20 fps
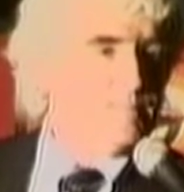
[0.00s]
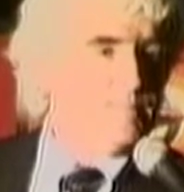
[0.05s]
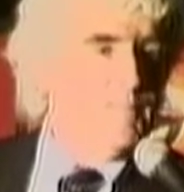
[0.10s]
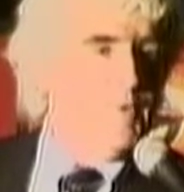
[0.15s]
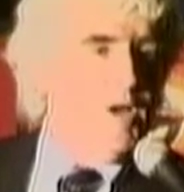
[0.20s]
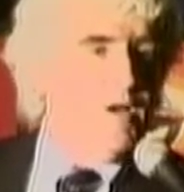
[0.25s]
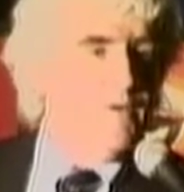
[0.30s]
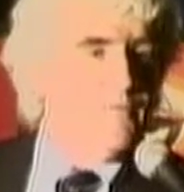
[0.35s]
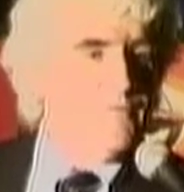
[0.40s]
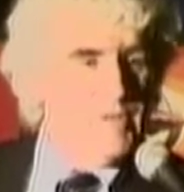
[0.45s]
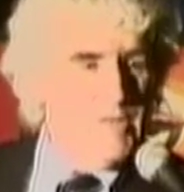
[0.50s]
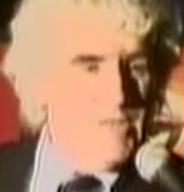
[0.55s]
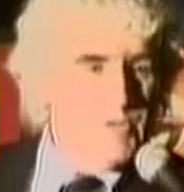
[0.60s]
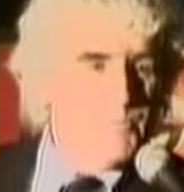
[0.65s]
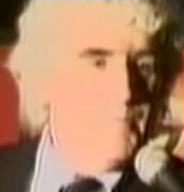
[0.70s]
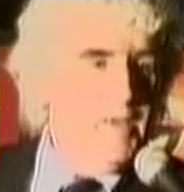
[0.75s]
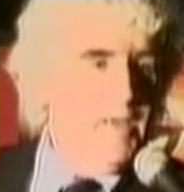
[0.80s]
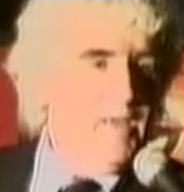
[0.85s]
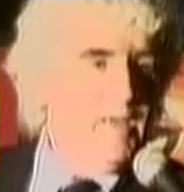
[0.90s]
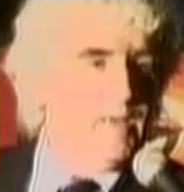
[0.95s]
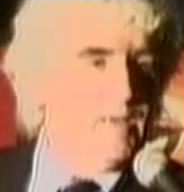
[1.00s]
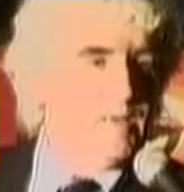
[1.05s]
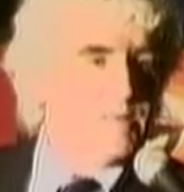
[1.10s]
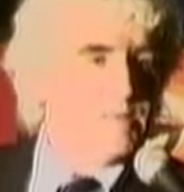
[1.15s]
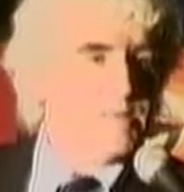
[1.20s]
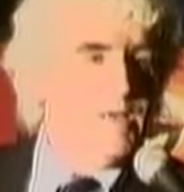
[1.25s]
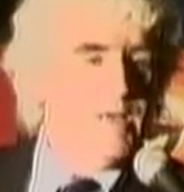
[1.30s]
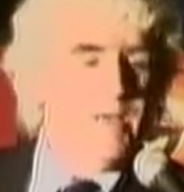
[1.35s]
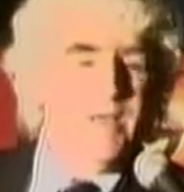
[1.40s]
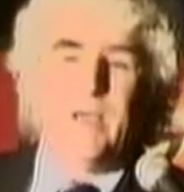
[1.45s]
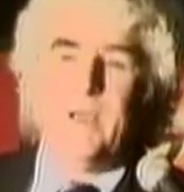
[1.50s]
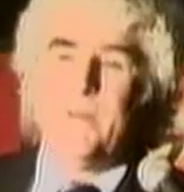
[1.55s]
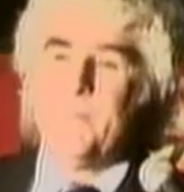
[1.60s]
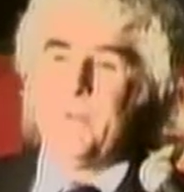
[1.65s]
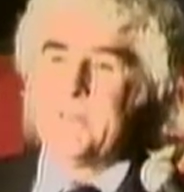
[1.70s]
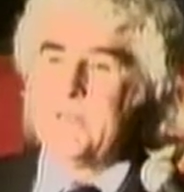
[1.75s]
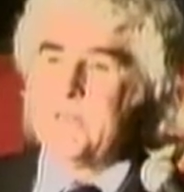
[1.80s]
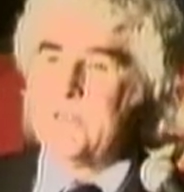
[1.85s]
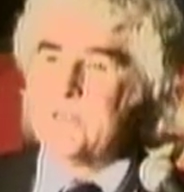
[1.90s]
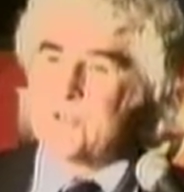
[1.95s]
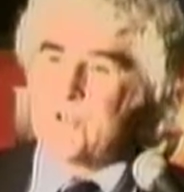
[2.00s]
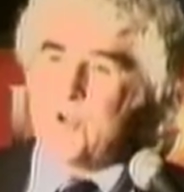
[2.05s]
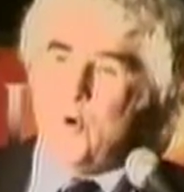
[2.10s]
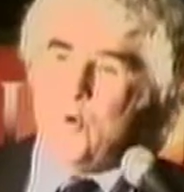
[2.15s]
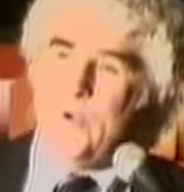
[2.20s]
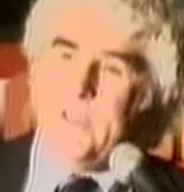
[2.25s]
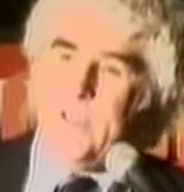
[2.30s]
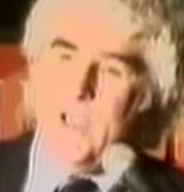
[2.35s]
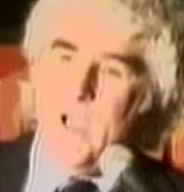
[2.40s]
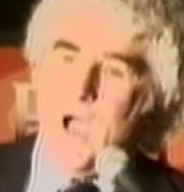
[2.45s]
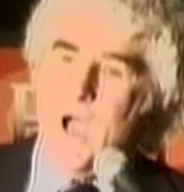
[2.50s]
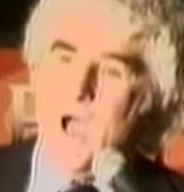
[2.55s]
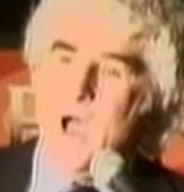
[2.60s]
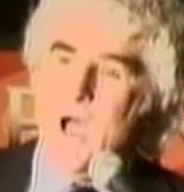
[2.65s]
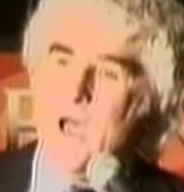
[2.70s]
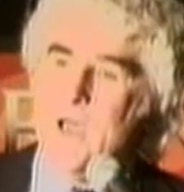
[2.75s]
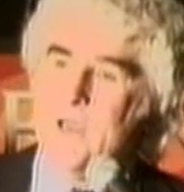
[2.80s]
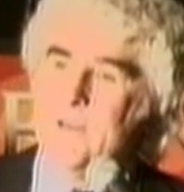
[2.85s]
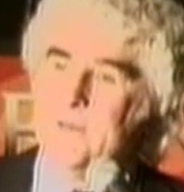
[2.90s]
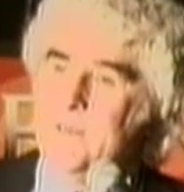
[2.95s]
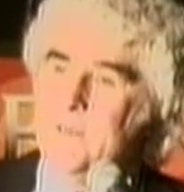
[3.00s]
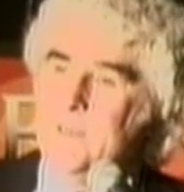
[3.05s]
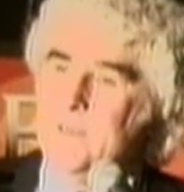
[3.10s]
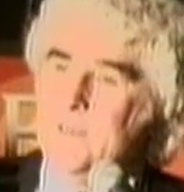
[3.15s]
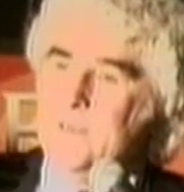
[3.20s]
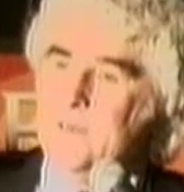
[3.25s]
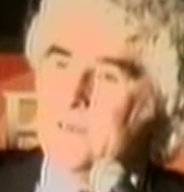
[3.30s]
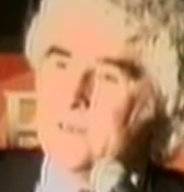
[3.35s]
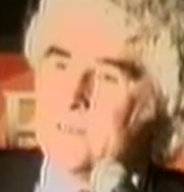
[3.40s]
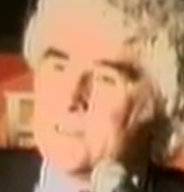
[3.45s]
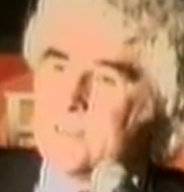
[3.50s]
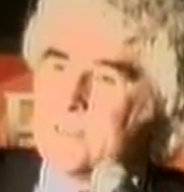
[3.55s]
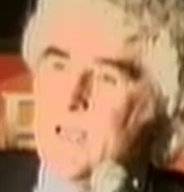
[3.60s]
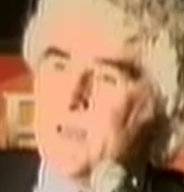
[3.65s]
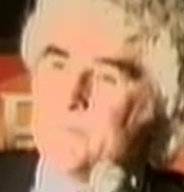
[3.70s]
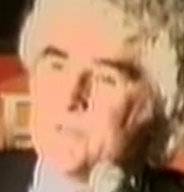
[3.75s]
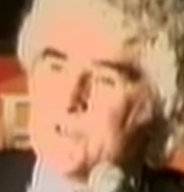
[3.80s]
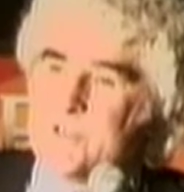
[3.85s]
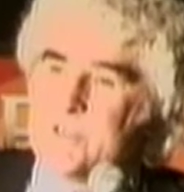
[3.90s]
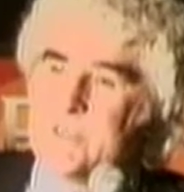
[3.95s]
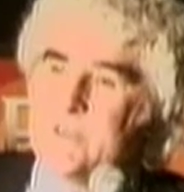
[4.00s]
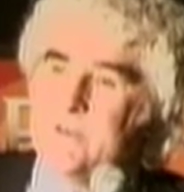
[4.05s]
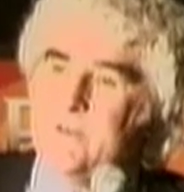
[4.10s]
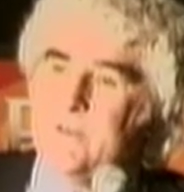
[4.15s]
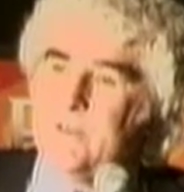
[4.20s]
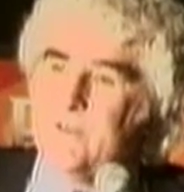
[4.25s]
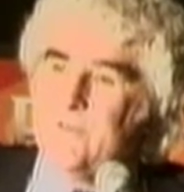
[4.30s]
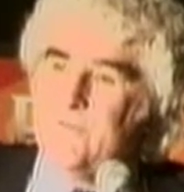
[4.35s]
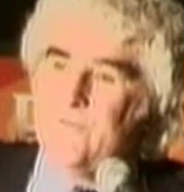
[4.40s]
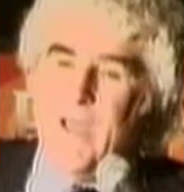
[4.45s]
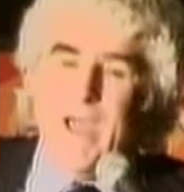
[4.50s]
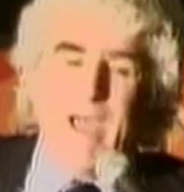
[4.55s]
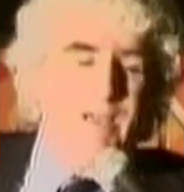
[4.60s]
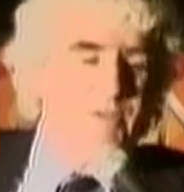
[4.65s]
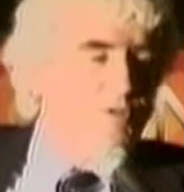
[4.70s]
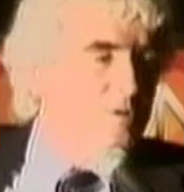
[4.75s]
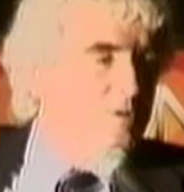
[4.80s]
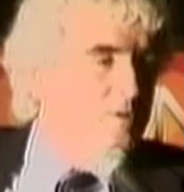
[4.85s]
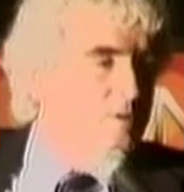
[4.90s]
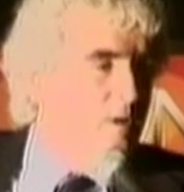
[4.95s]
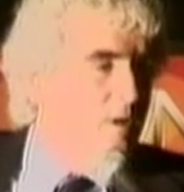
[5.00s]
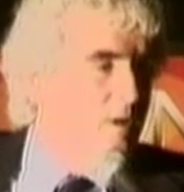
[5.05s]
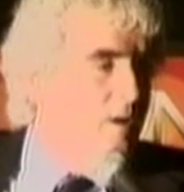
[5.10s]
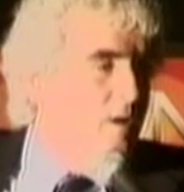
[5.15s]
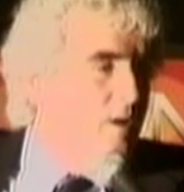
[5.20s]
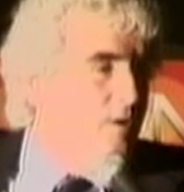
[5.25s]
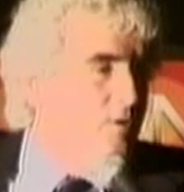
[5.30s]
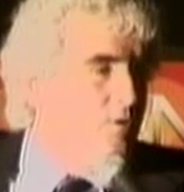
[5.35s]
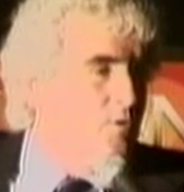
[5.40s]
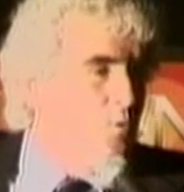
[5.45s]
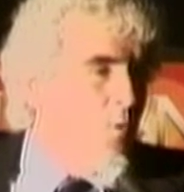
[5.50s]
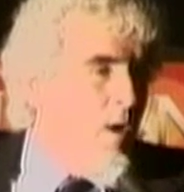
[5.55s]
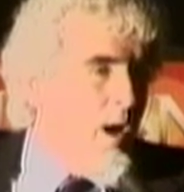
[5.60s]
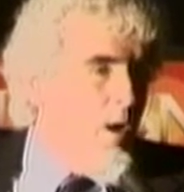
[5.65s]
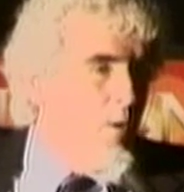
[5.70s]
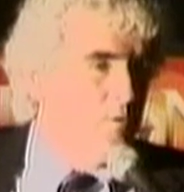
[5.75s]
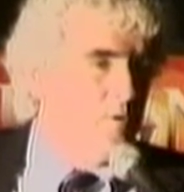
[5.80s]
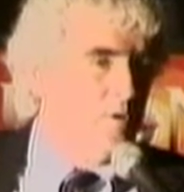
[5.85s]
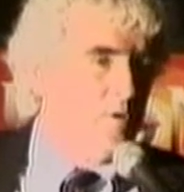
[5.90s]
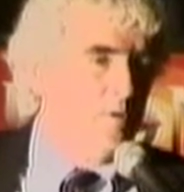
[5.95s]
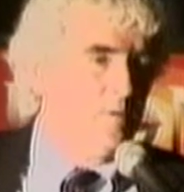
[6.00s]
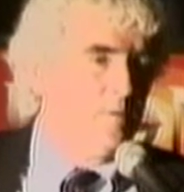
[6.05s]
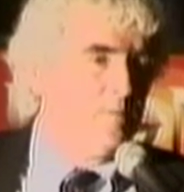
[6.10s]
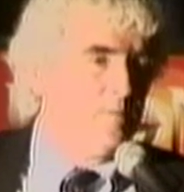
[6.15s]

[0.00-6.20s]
of these beings, but that it's going on in a stepped serial fashion throughout